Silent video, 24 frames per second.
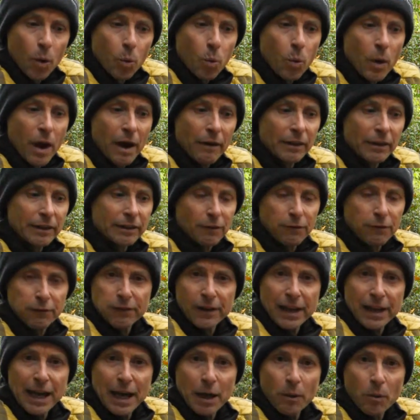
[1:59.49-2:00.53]
whereas a
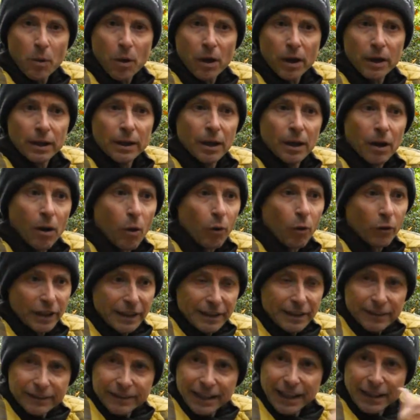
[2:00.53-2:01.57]
flower or an
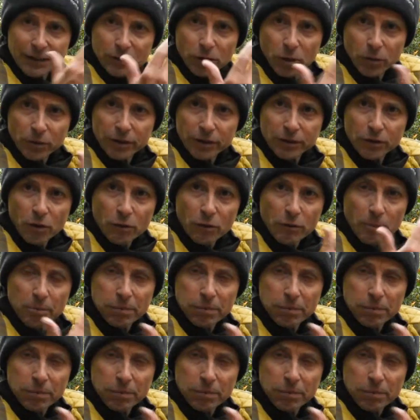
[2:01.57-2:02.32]
insect on sort of a